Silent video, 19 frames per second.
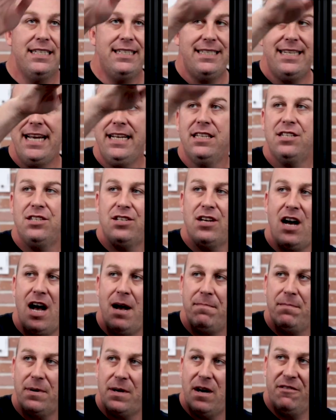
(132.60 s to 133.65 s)
take the
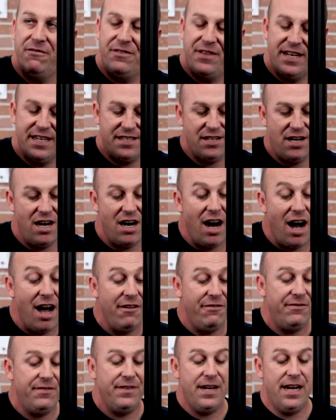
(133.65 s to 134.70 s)
top of this
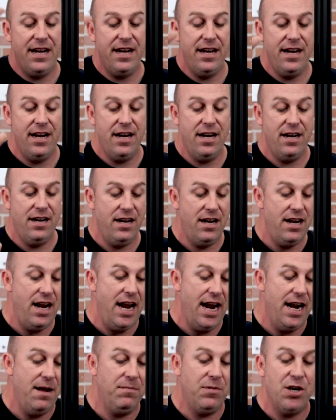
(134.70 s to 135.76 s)
off
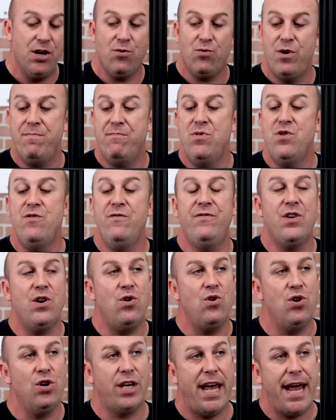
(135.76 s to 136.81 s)
and I'm gonna remove the
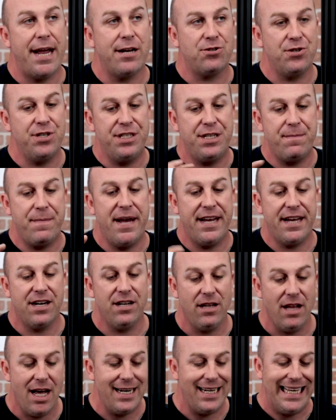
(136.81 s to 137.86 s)
whole gantry to make it
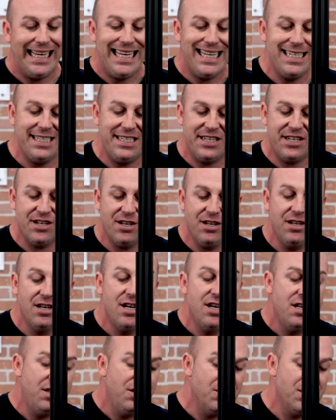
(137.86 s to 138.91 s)
a lot easier
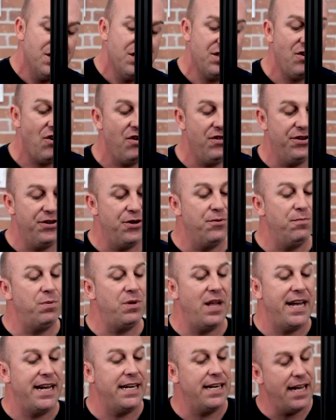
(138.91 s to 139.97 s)
to install the new
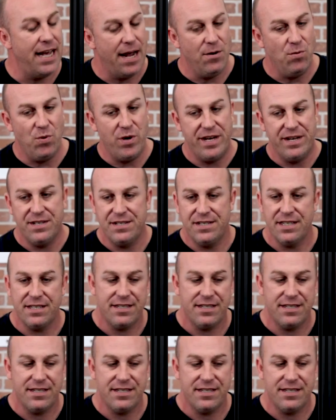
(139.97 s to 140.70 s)
plate and wheels,